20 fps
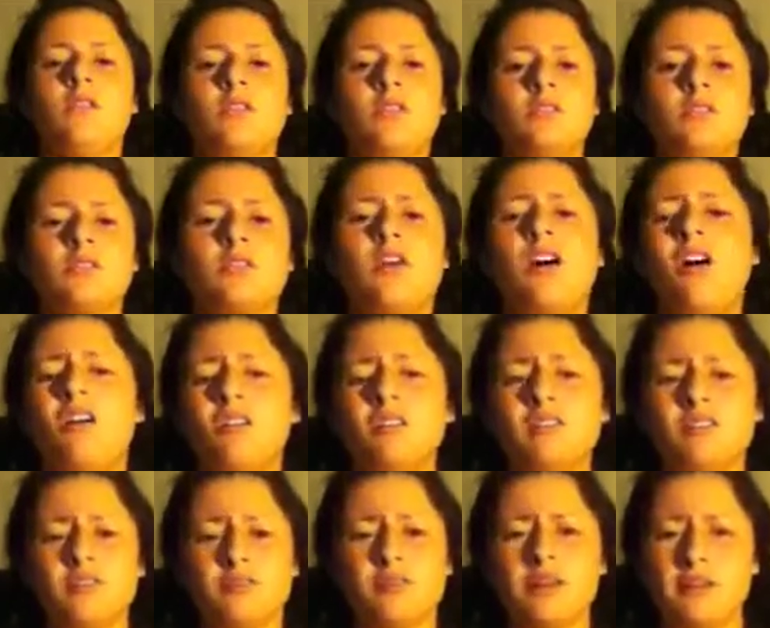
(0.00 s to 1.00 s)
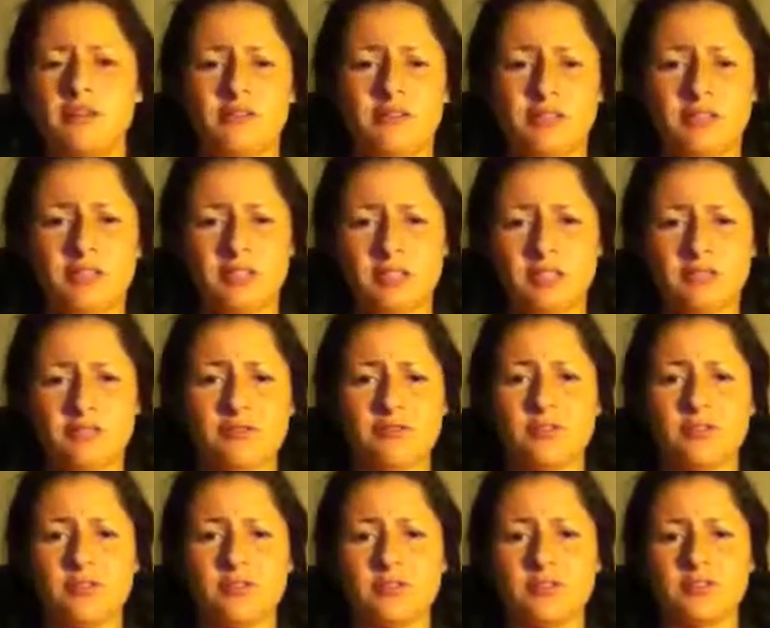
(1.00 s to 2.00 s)
a college around here
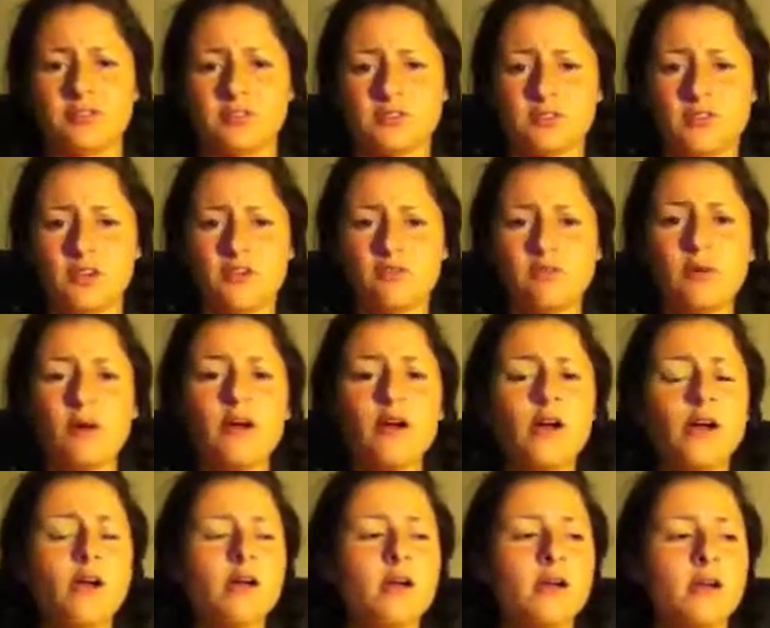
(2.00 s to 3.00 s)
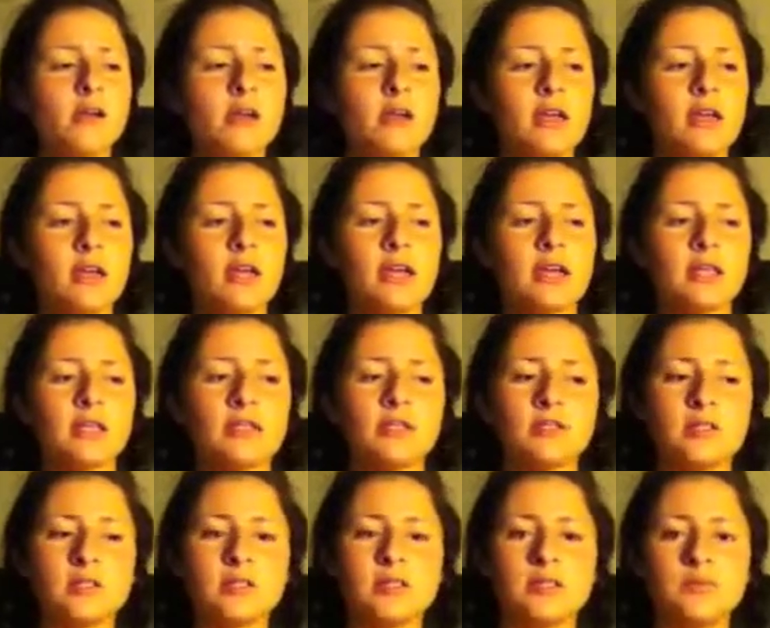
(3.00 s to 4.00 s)
for her softball,
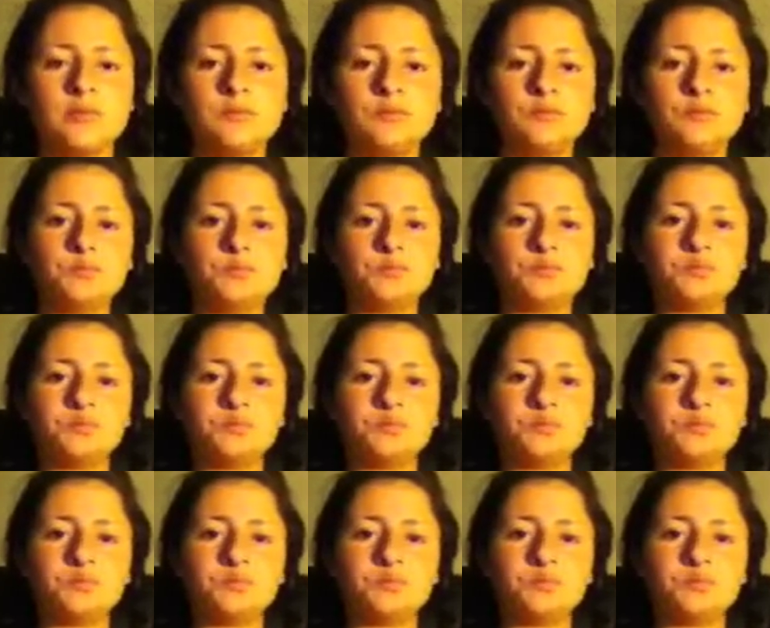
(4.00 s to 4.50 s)
and um,